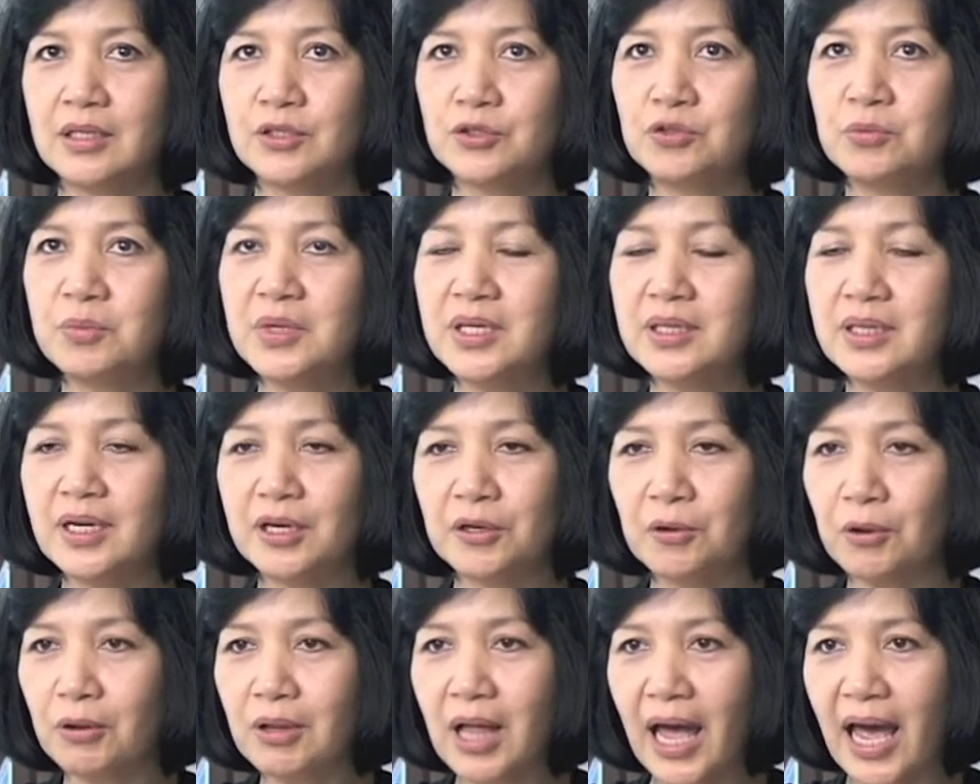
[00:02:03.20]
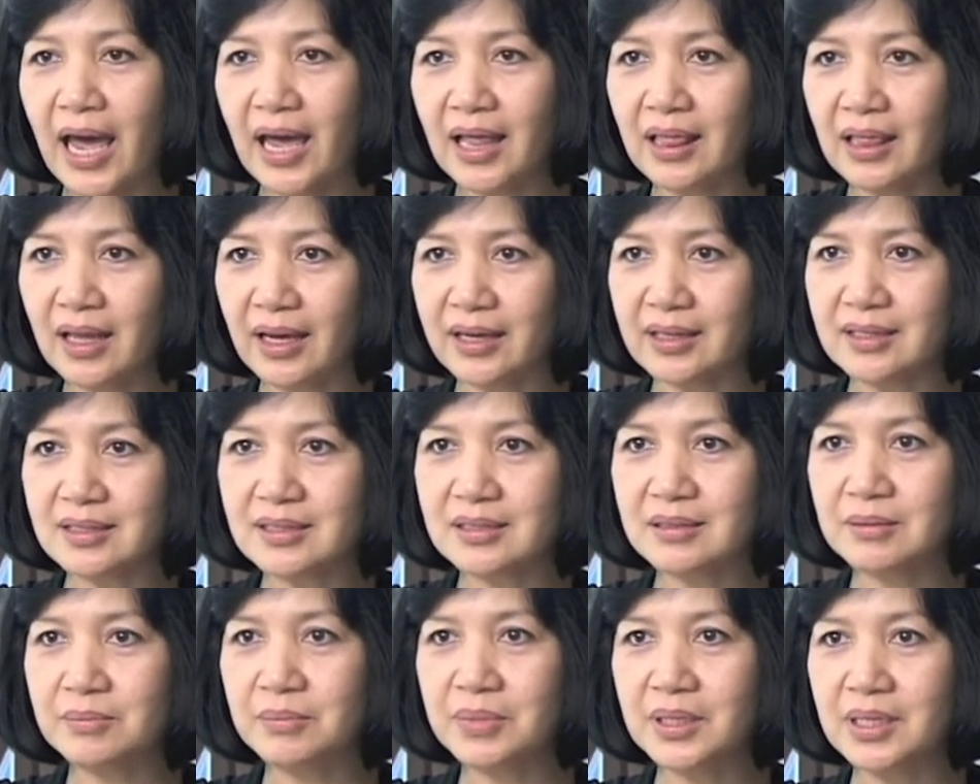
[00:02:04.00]
To me, they're all
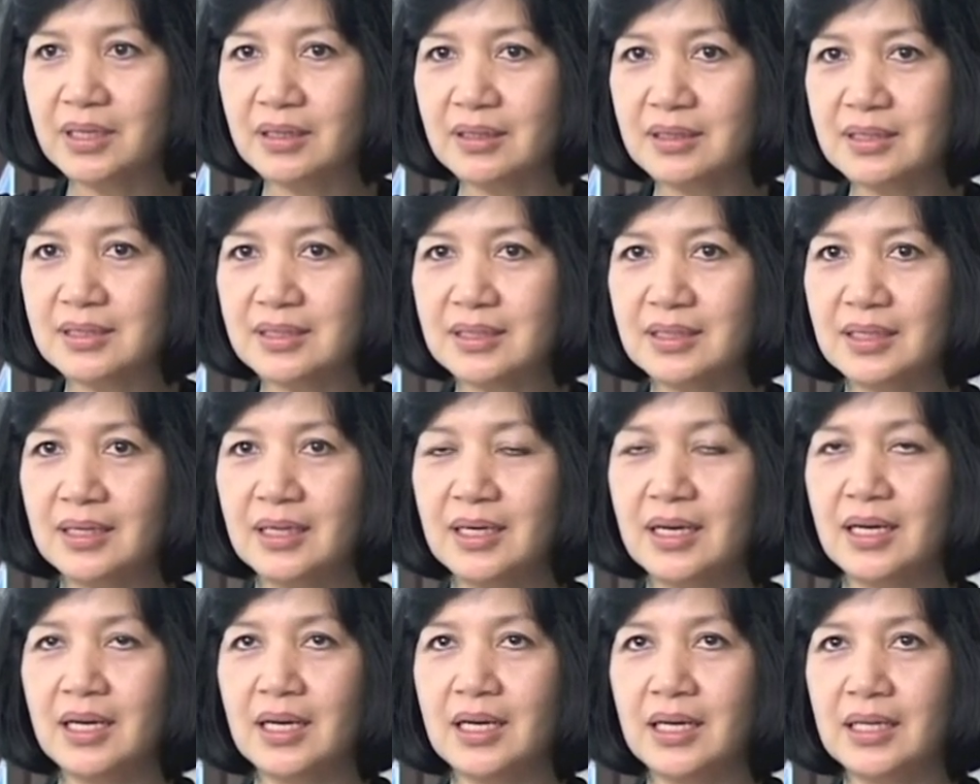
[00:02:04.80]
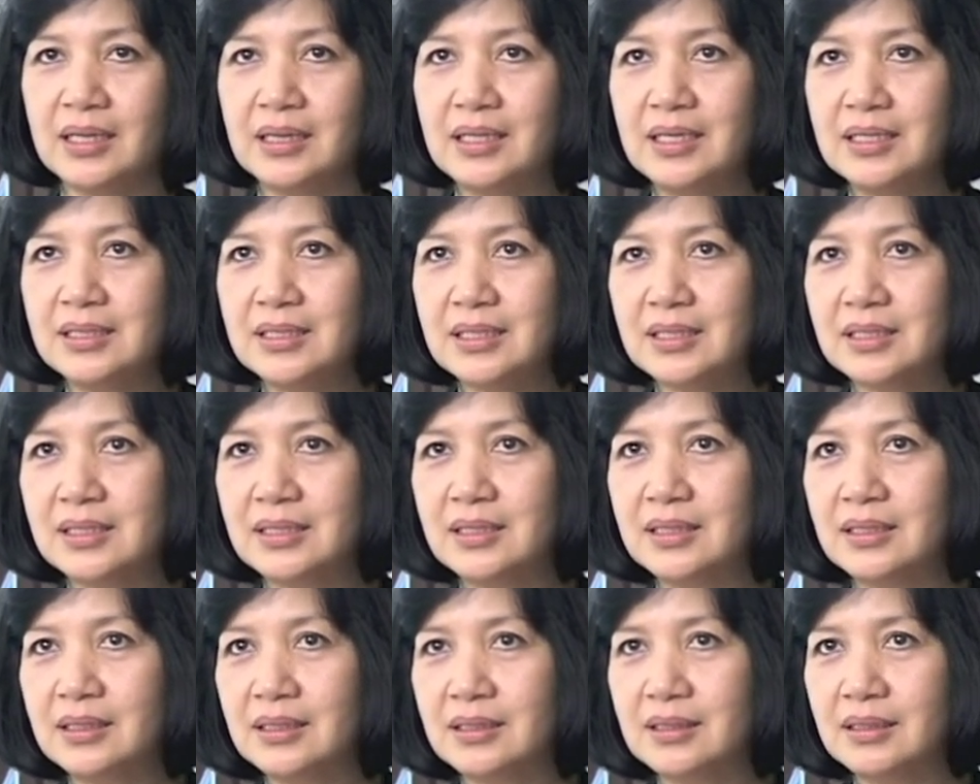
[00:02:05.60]
highlights because this is
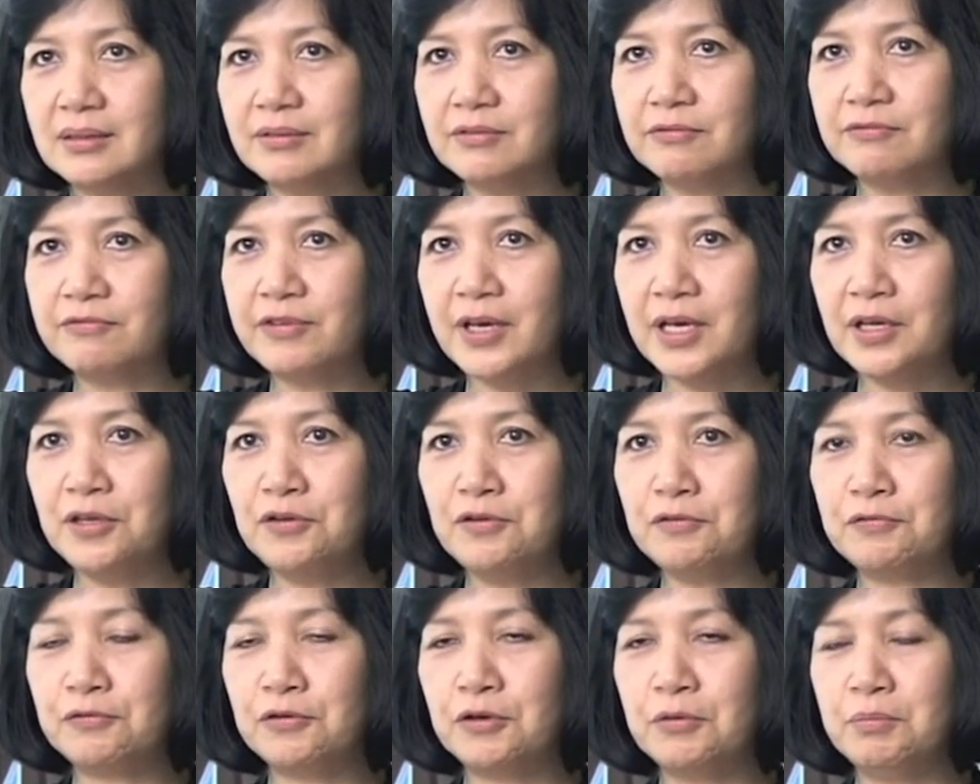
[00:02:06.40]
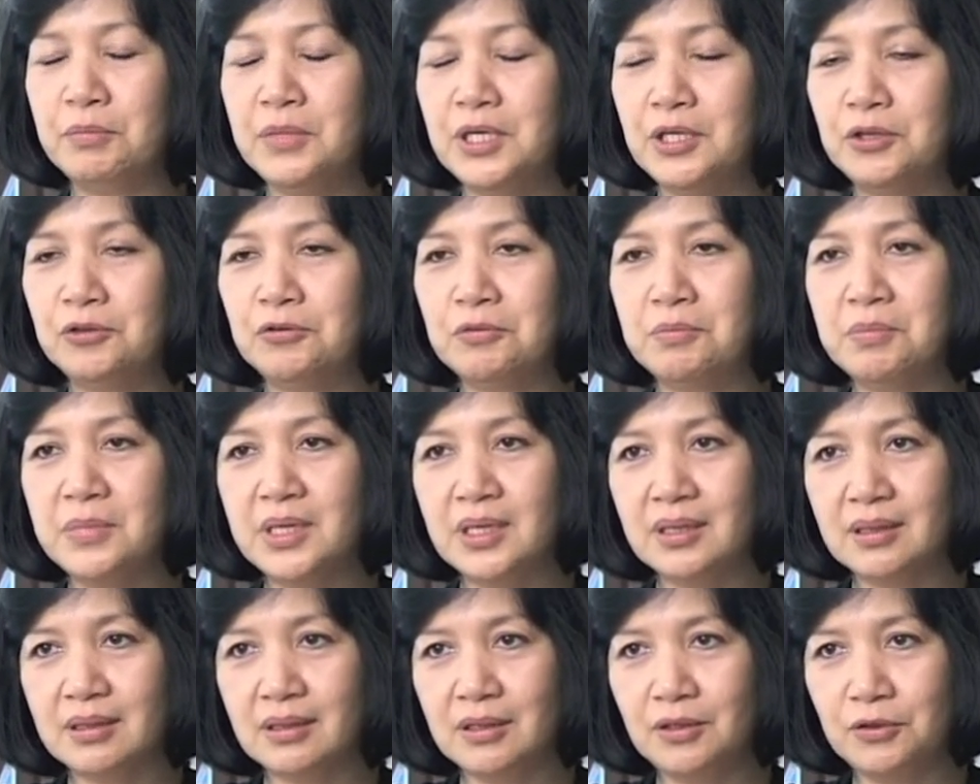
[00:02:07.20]
the venue for me to
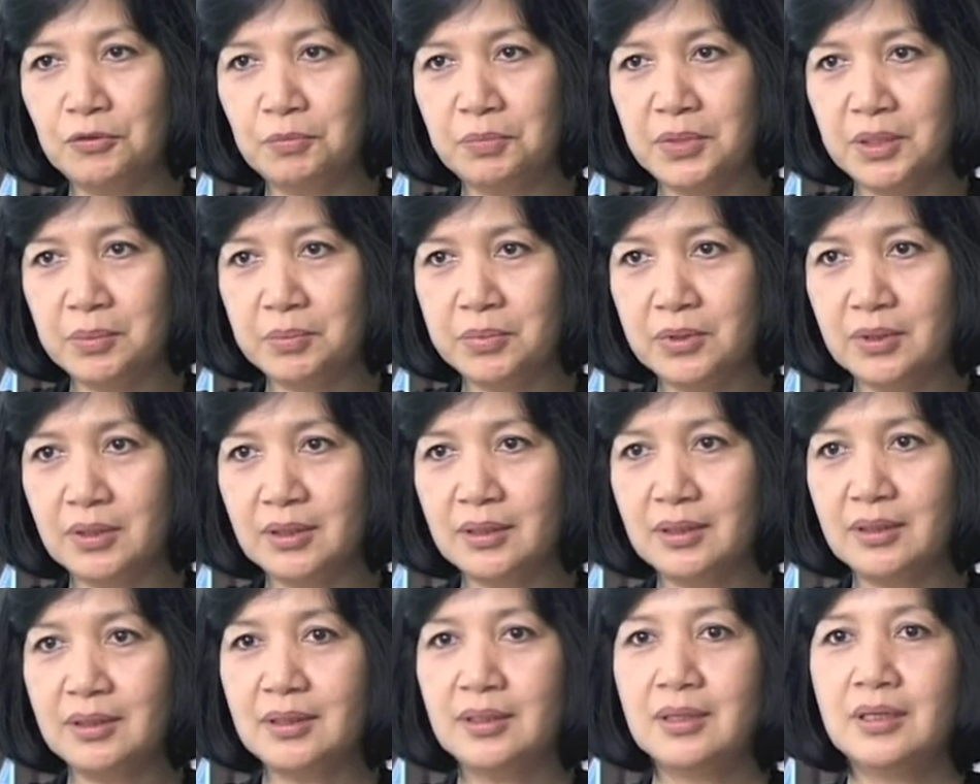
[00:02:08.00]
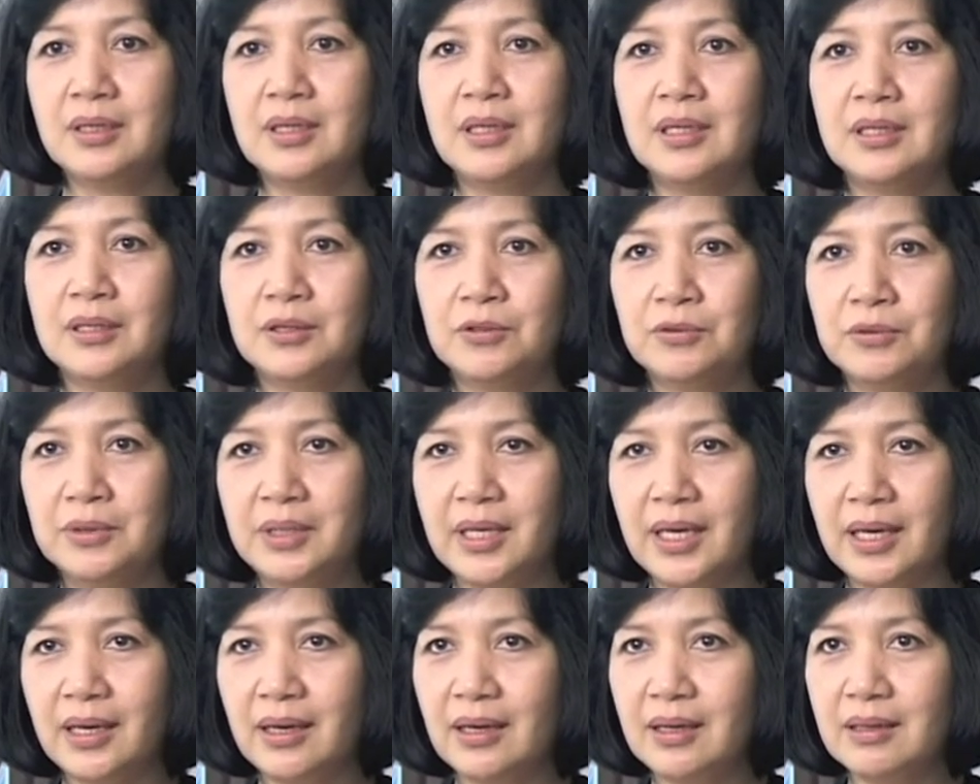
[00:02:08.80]
meet new people, to
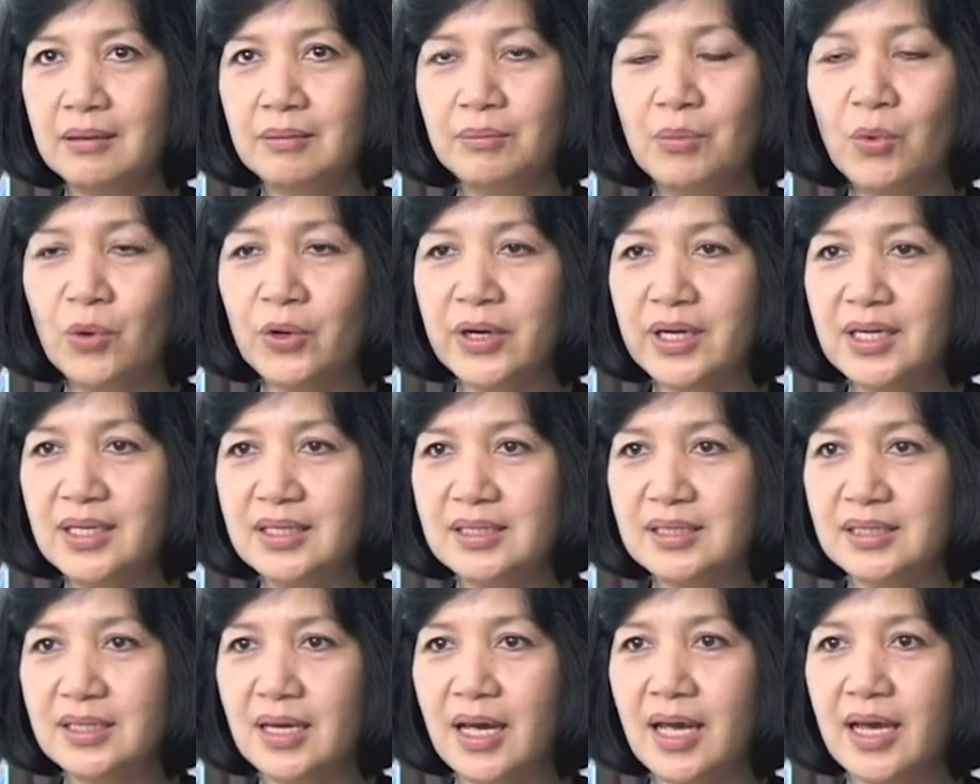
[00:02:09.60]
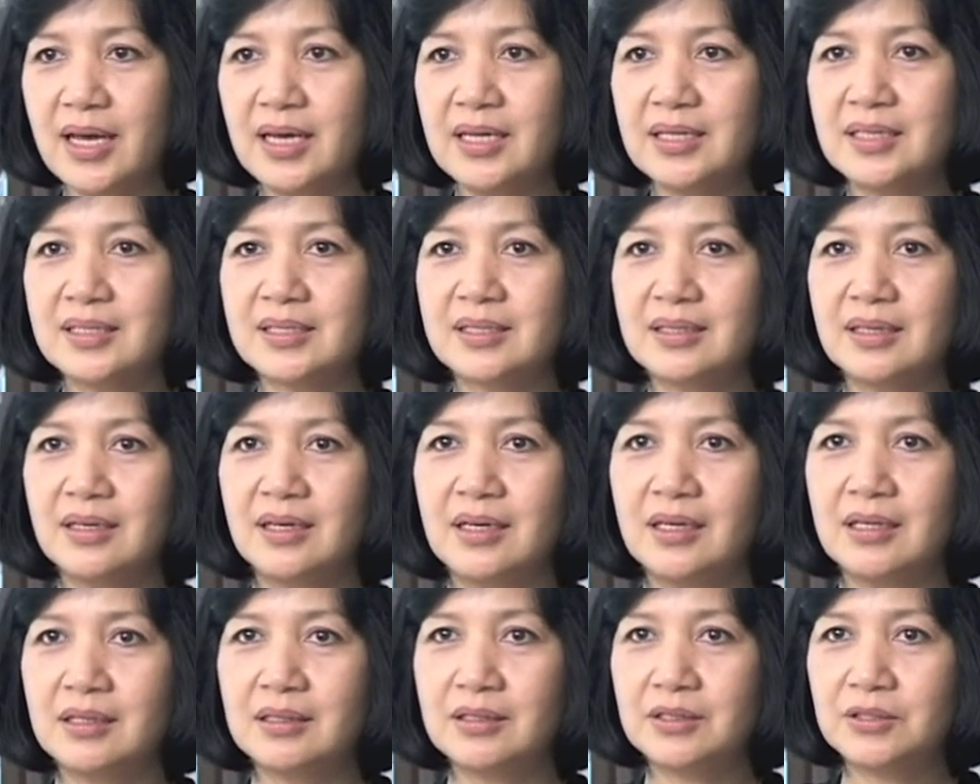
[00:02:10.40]
gain more insights,
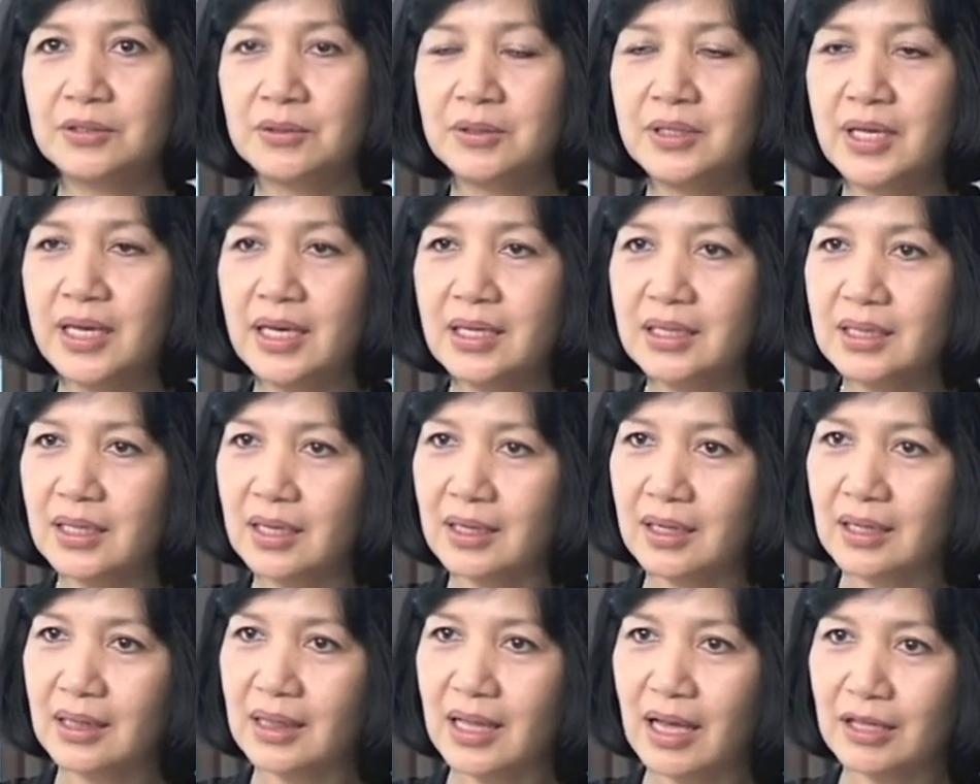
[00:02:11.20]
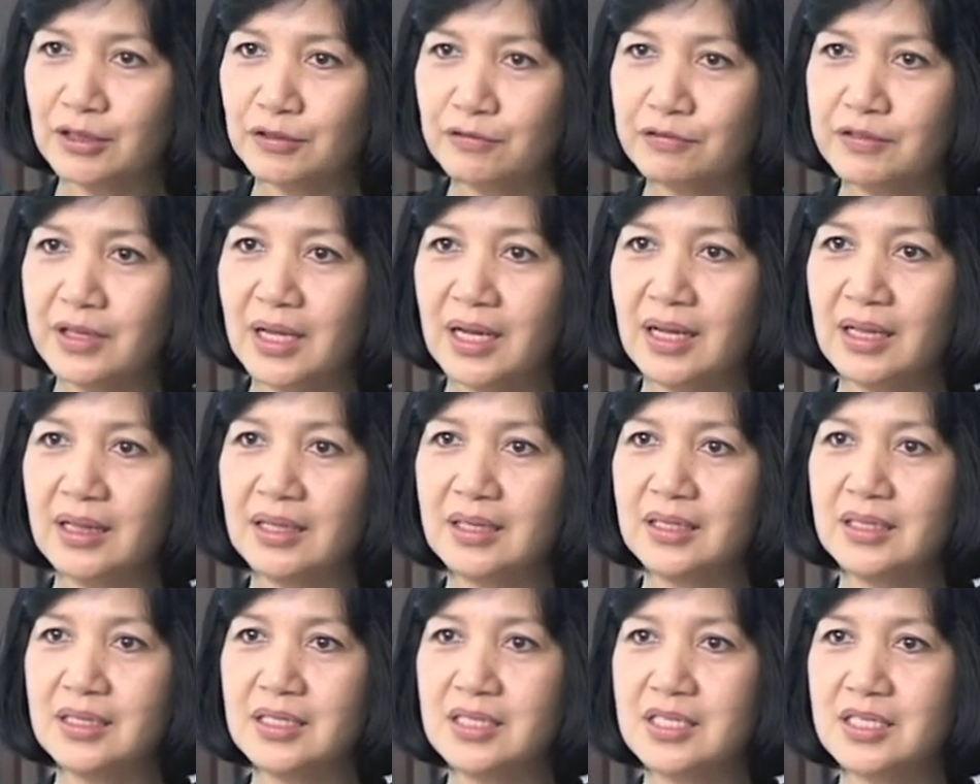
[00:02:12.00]
to gain a lot of
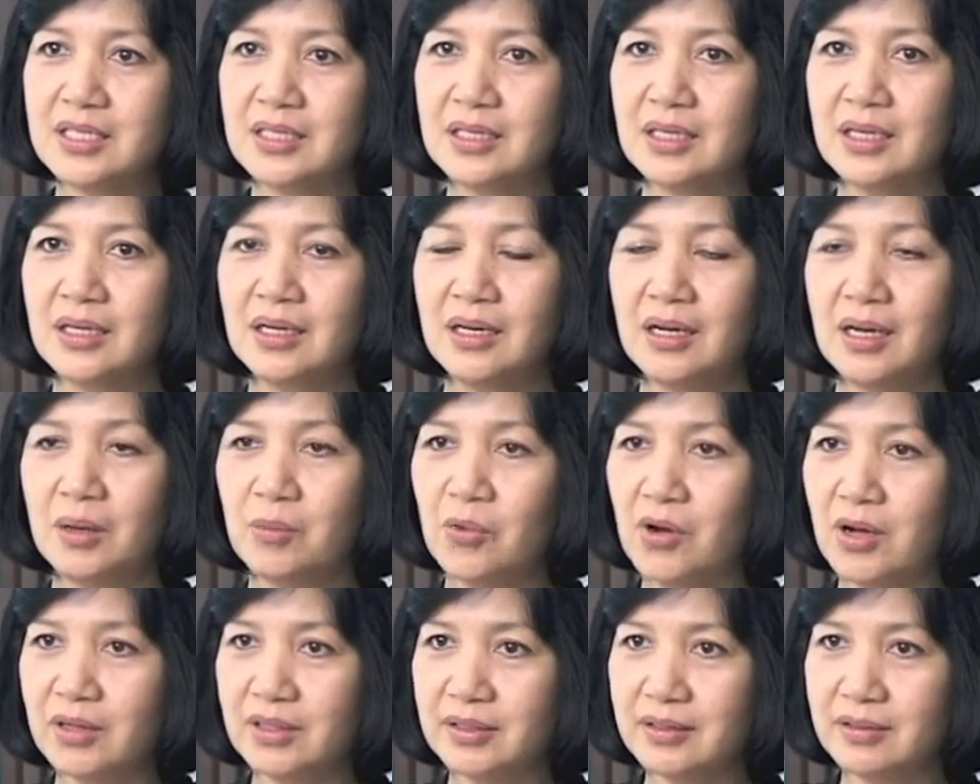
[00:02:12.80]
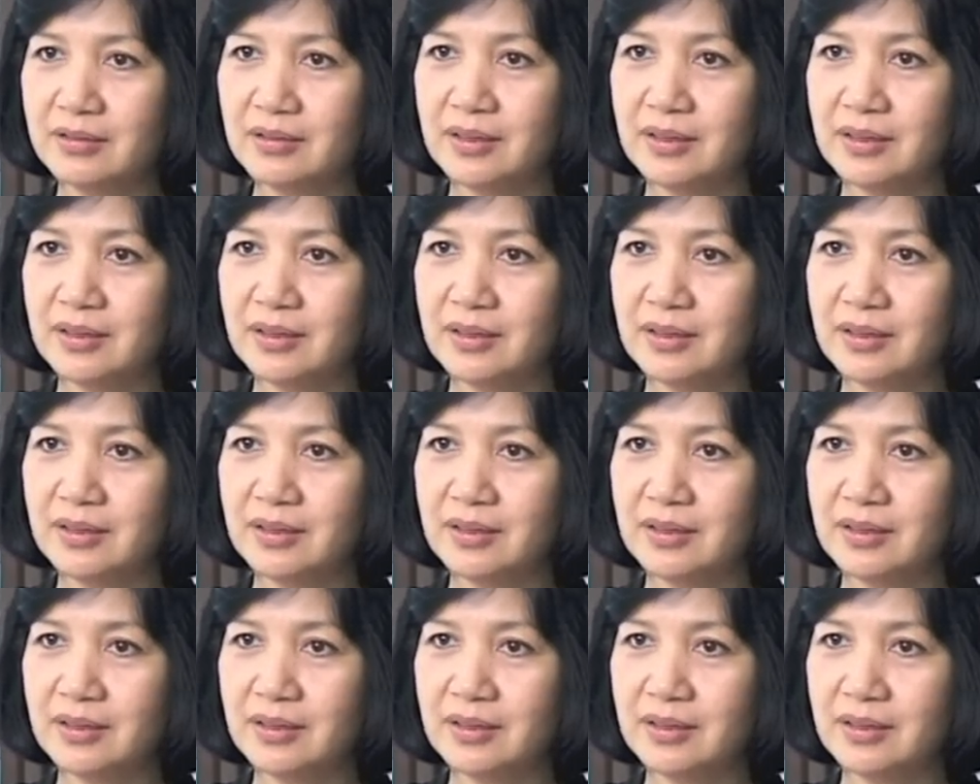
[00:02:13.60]
knowledge, among other